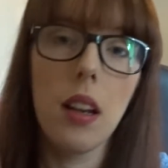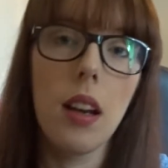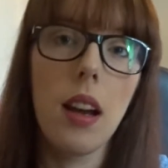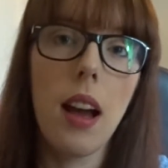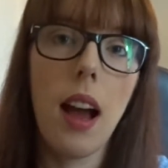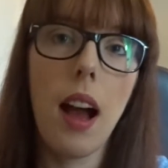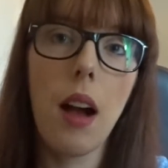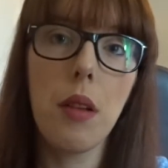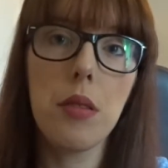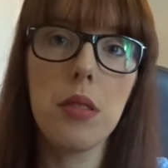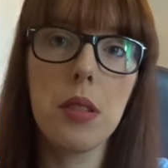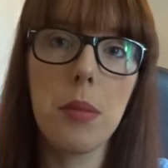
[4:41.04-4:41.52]

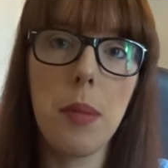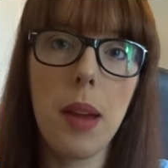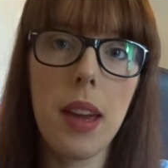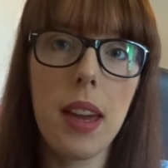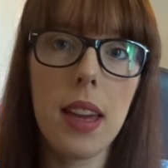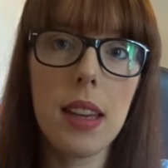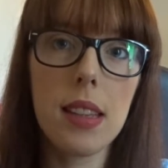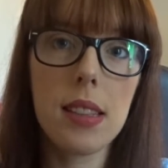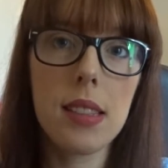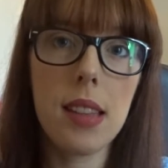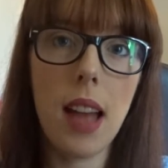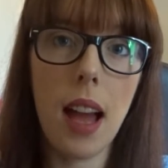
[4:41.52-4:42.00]
how to
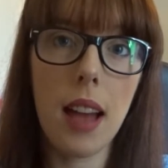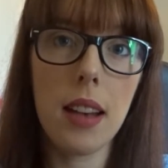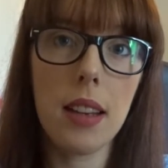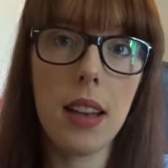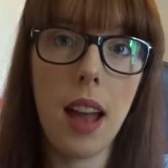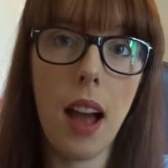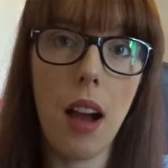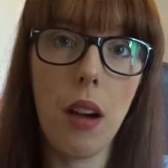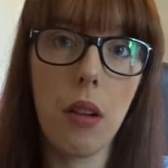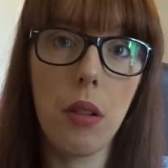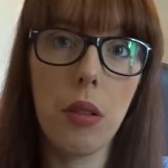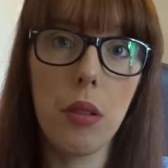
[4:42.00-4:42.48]
make it stand
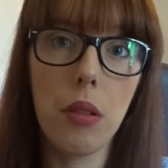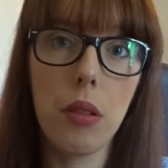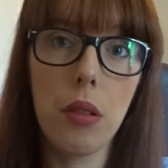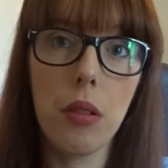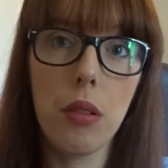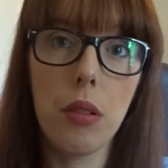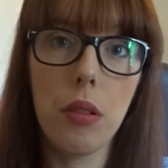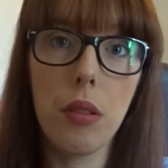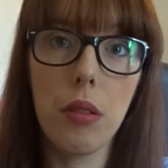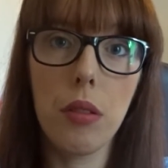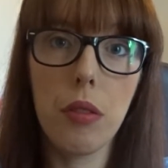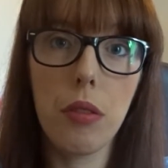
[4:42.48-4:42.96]
out
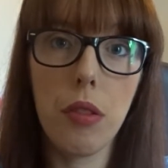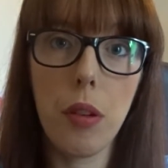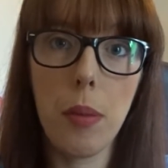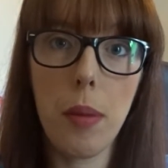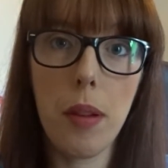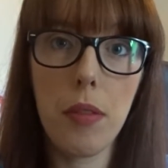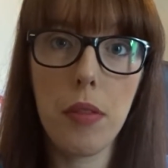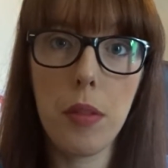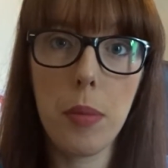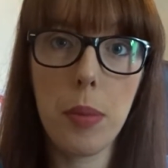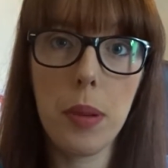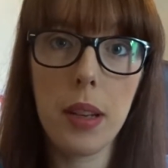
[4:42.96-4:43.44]
from
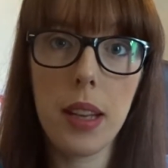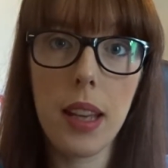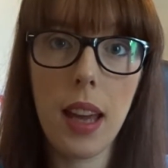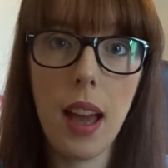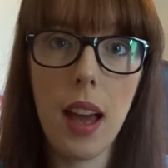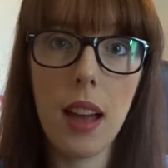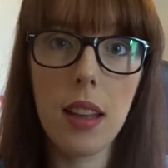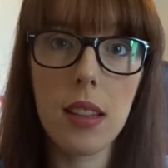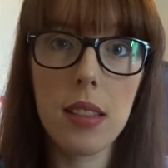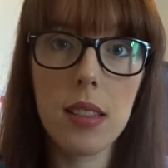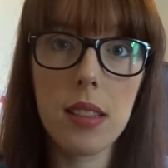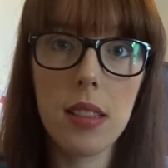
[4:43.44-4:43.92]
everybody
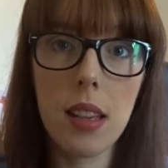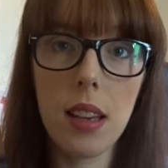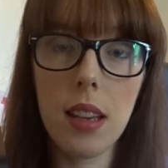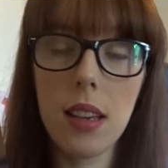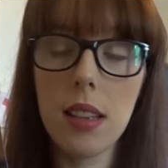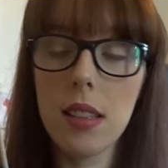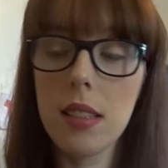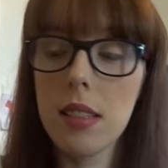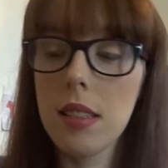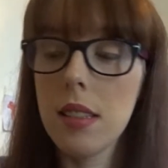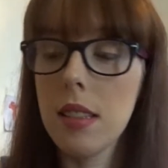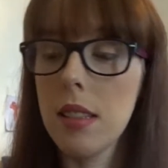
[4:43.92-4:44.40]

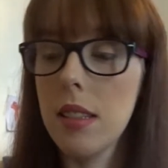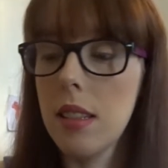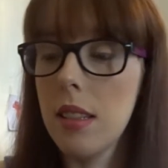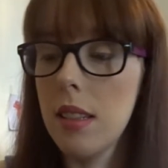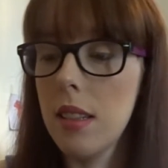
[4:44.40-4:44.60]
else's,